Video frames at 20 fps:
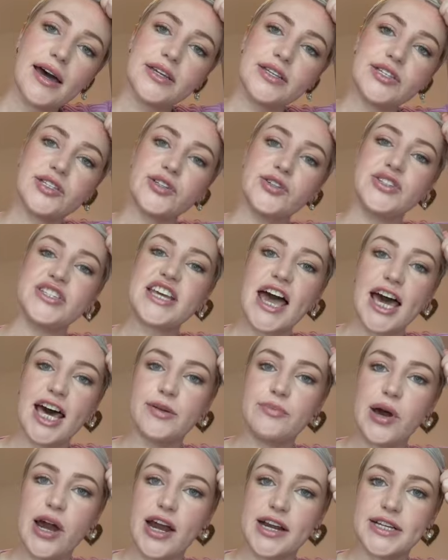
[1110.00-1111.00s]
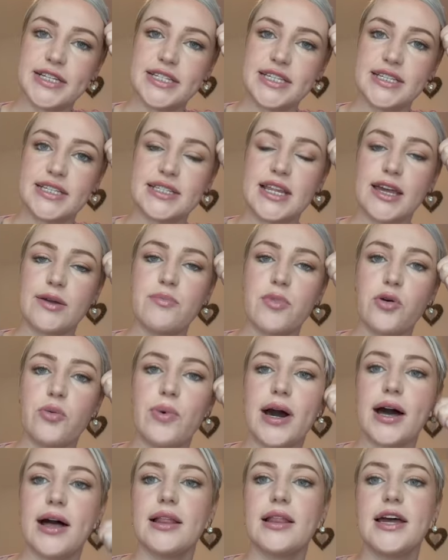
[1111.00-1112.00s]
used to do tan parties, like
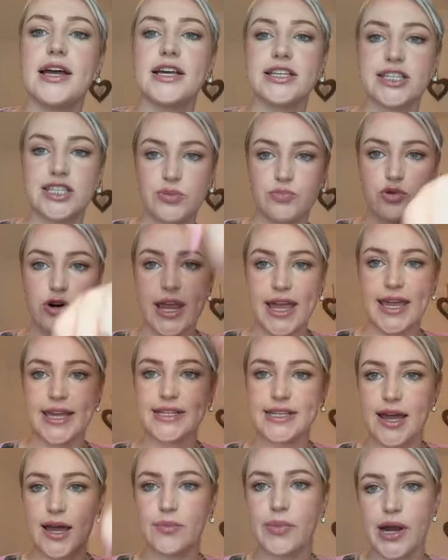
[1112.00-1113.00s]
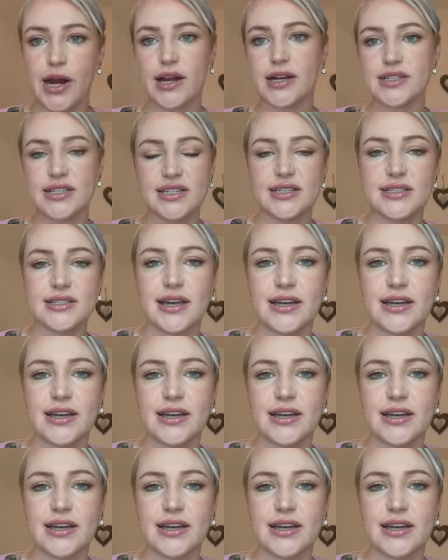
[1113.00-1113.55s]
mobile spray tan parties.